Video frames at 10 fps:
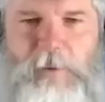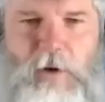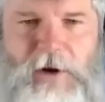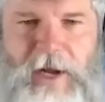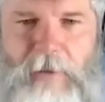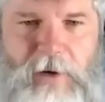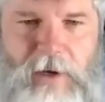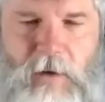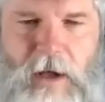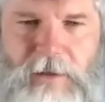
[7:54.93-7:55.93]
to be working out
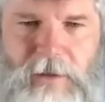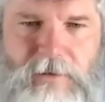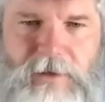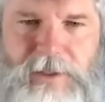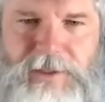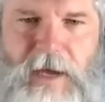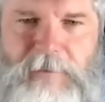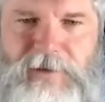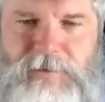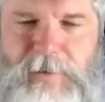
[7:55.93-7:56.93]
pretty well. You do a good
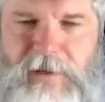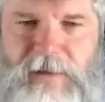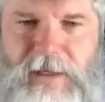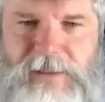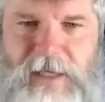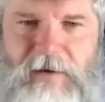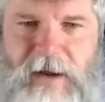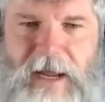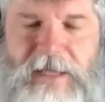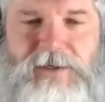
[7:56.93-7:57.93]
job distributing things there,
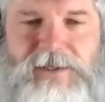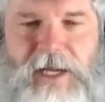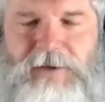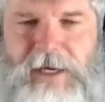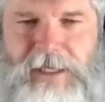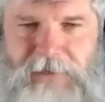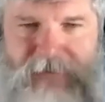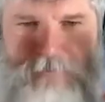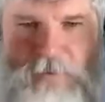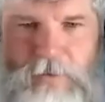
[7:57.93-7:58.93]
and as you said, you get a
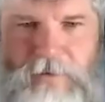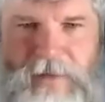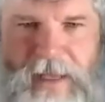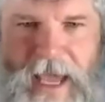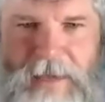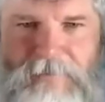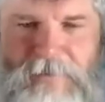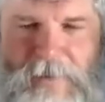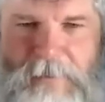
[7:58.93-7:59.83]
different view of the game from